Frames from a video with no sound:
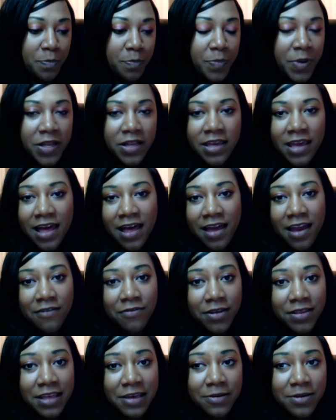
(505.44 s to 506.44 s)
But yeah,
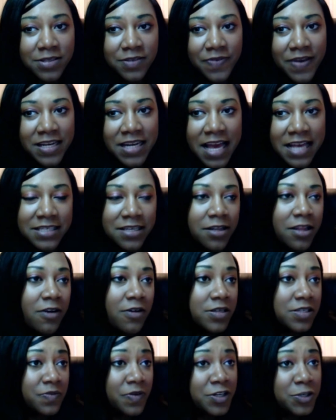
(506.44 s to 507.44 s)
everything was fantastic.
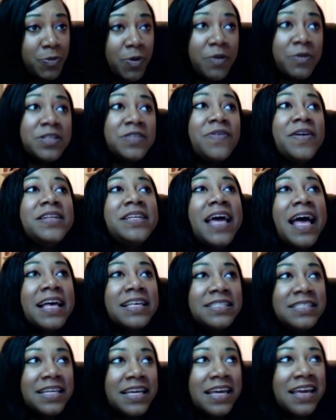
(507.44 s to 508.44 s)
Lawrence Fishburne was
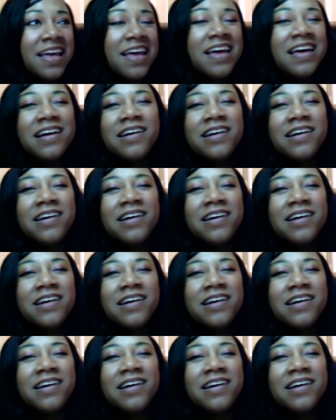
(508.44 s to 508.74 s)
fantastic.